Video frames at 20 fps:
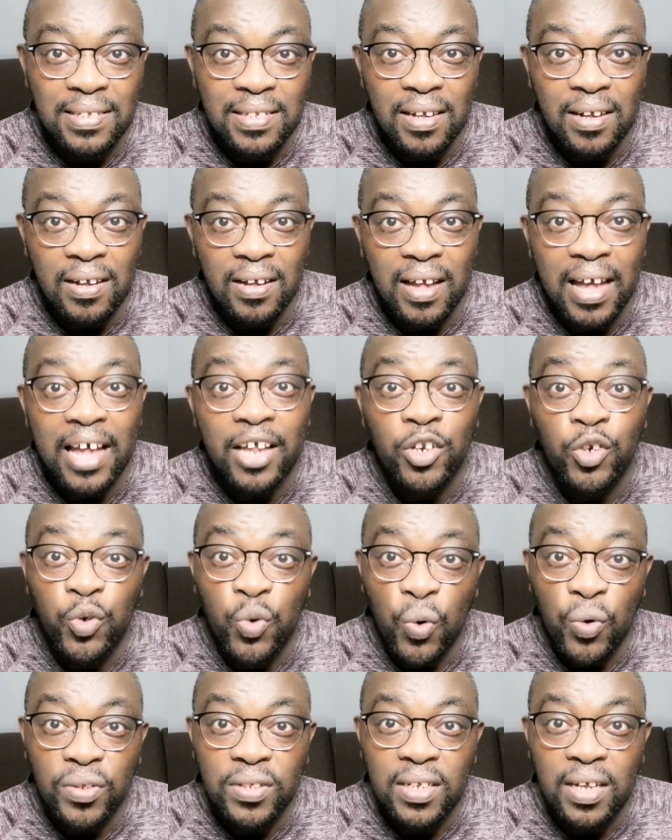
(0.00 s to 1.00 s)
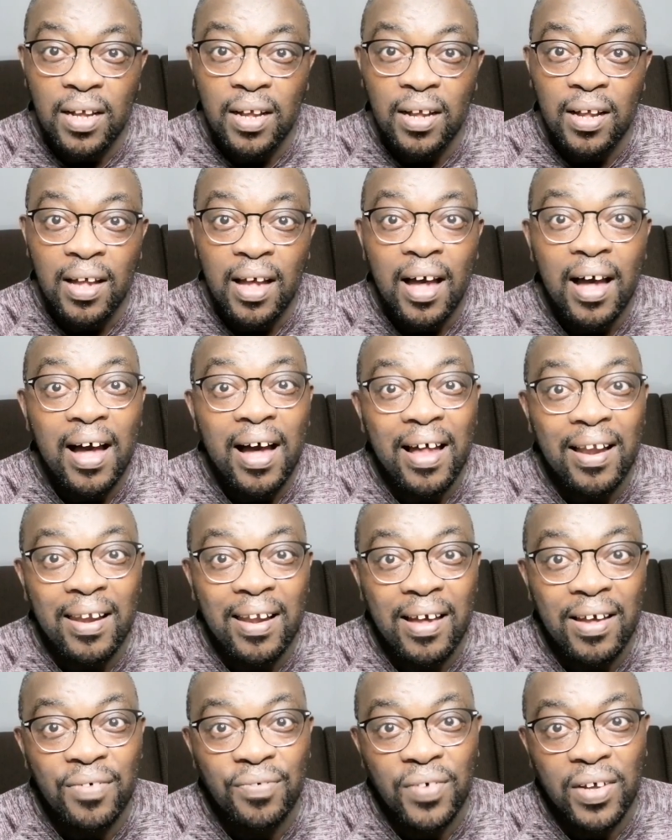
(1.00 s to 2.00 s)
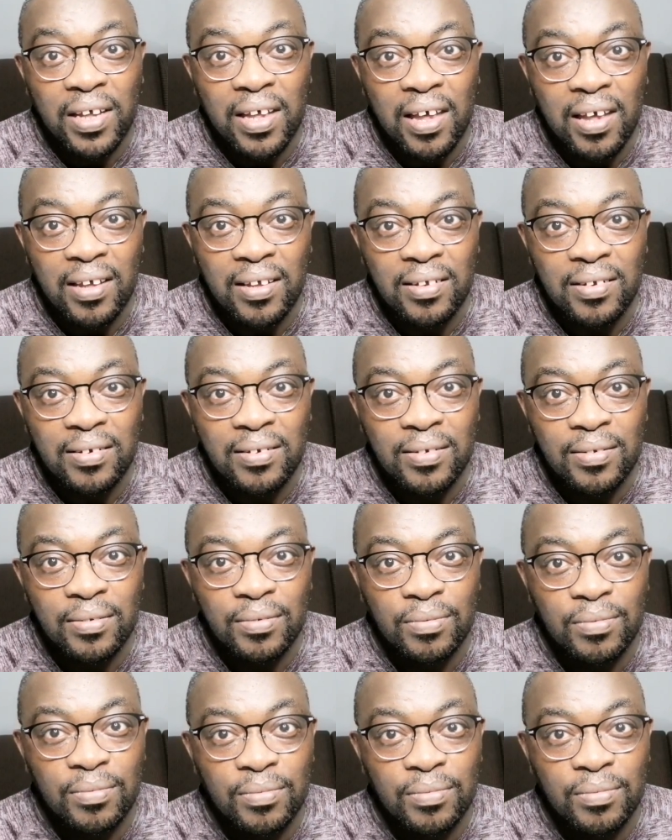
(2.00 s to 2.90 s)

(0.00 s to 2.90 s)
sister and daughter alive again.